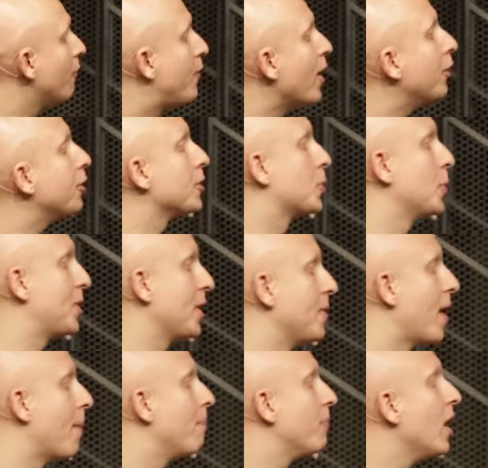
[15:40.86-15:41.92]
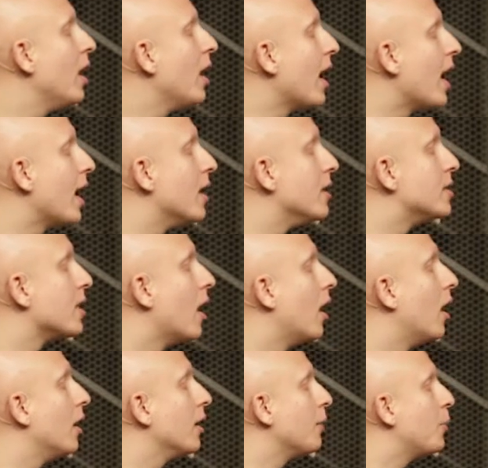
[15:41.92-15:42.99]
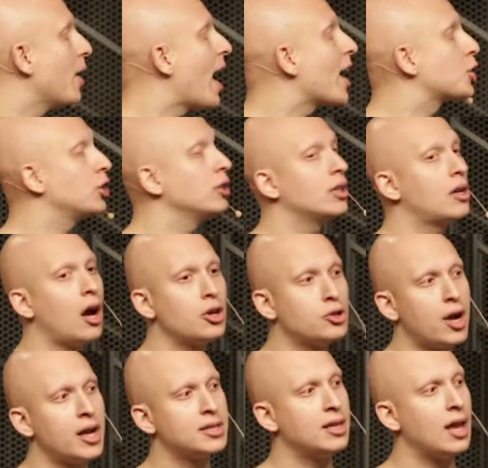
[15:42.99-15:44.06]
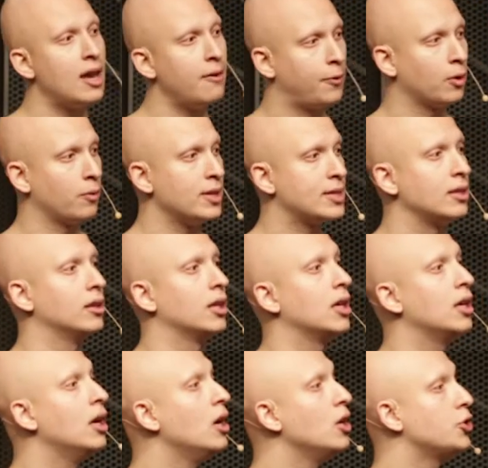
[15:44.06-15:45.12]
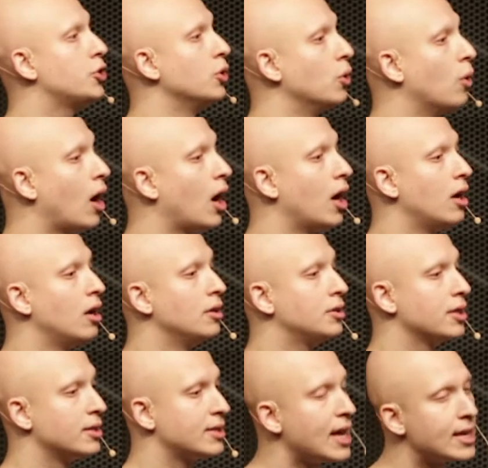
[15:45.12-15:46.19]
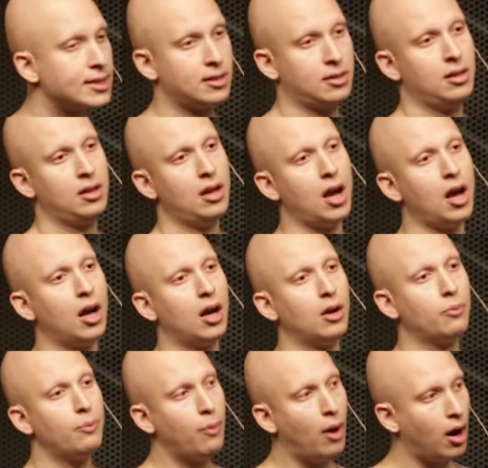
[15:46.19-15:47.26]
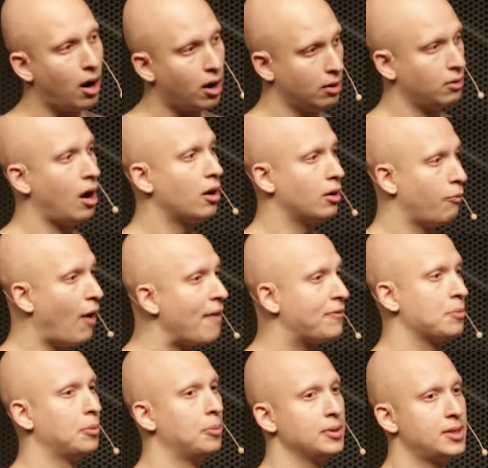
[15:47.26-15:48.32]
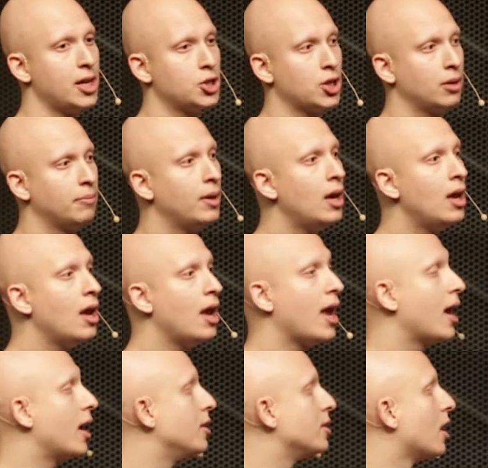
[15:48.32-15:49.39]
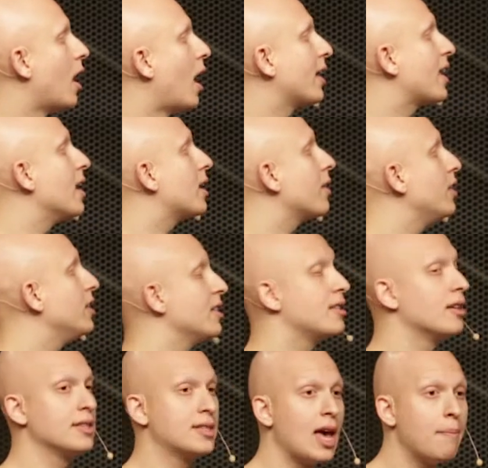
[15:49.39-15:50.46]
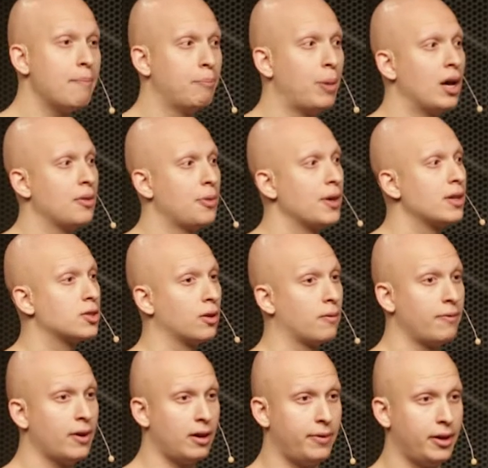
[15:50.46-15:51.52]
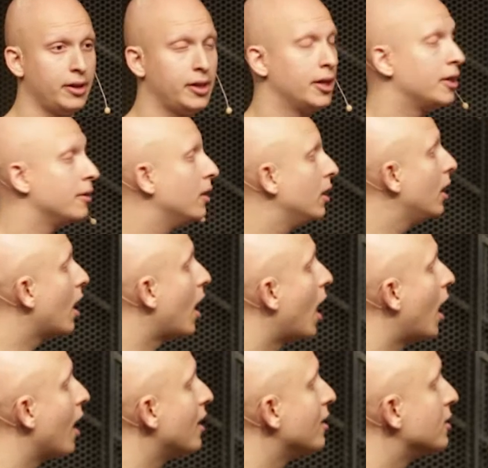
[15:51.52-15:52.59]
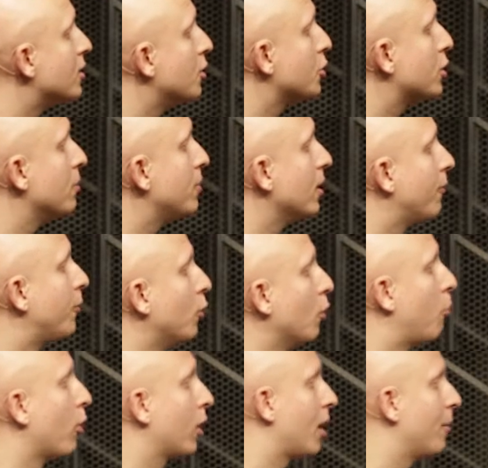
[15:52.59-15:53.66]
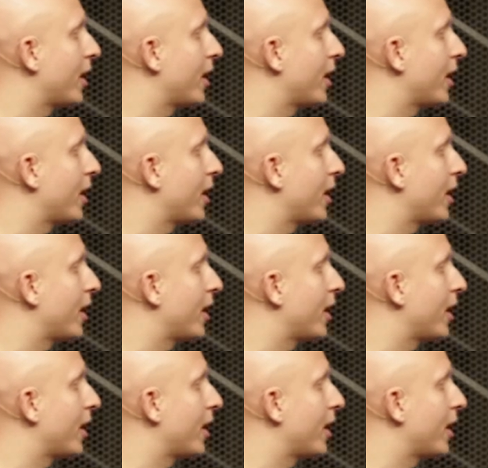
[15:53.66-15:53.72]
failures within them. And we actually contracted Afer recently to test our Raft implementation. And I can't give any details yet, but things look very, very good. And there should be a full report